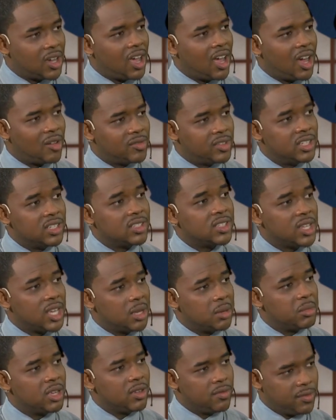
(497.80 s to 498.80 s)
to have the
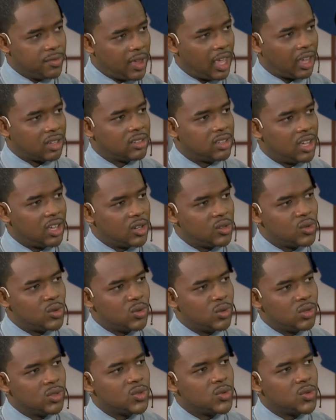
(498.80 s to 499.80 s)
same effect than
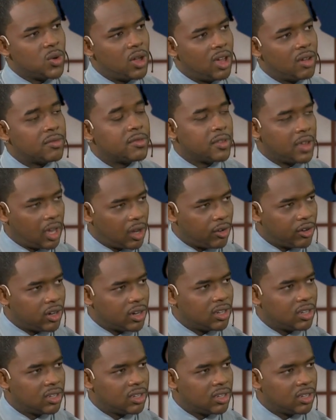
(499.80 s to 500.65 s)
those who are fairer.